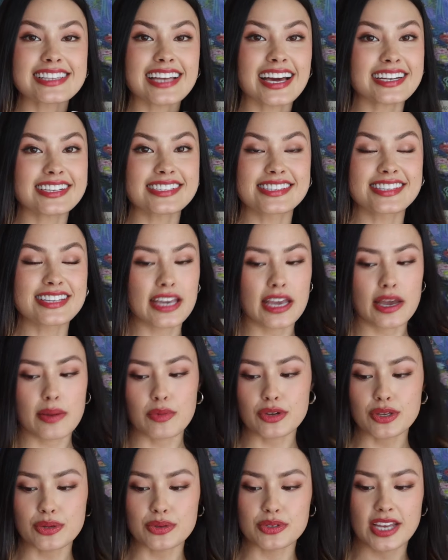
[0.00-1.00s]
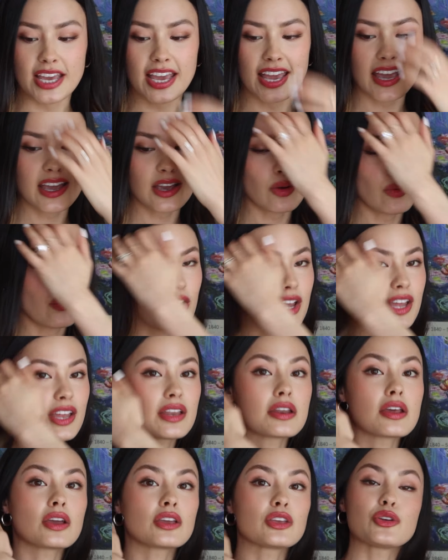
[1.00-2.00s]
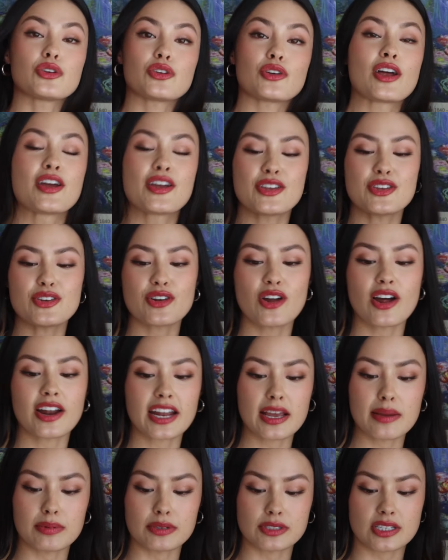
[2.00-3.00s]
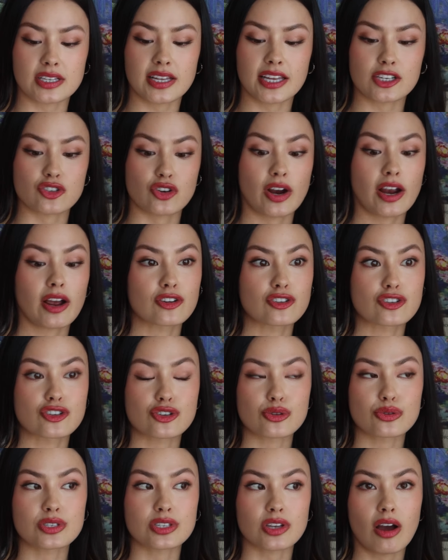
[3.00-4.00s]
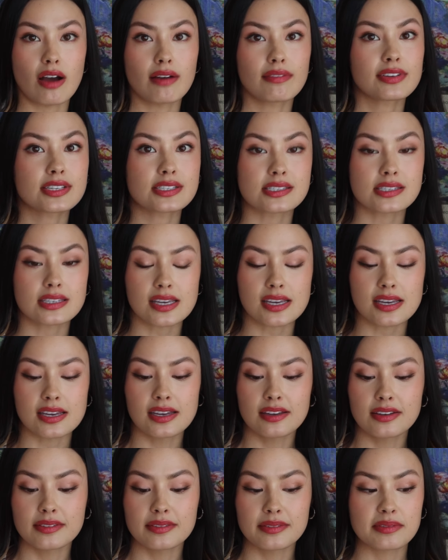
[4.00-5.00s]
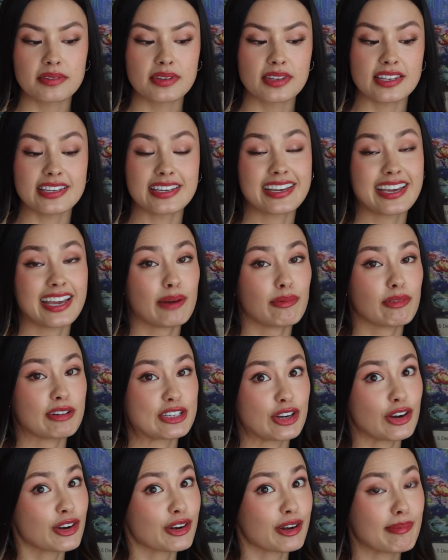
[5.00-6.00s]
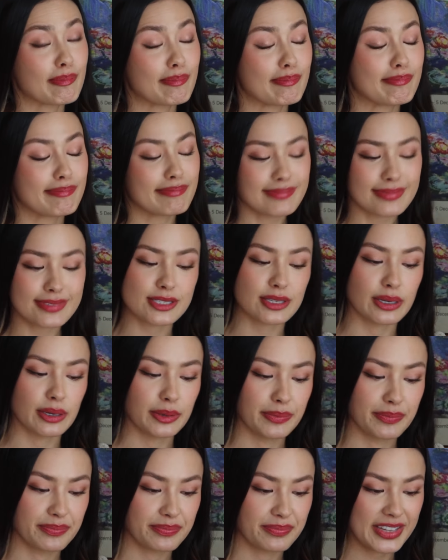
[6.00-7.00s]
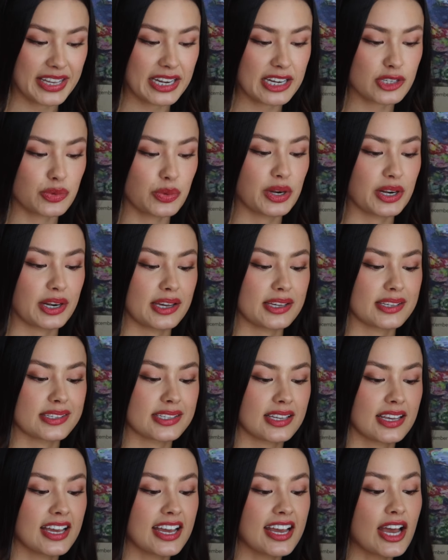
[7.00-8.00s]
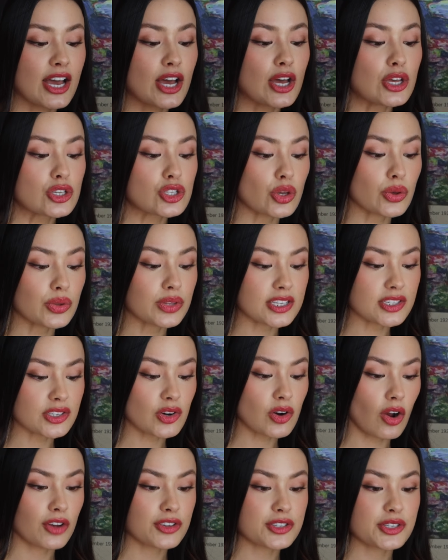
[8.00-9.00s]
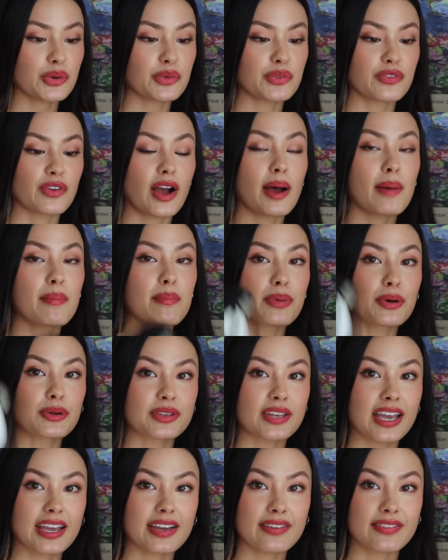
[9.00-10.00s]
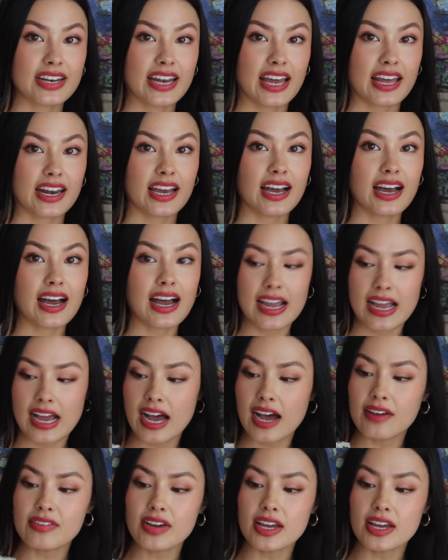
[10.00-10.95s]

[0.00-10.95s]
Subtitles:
that is the gamble you take when you're not able to like try on shoes, and obviously you can't return them, so it is what it is. So these are also from Bottega Veneta. I have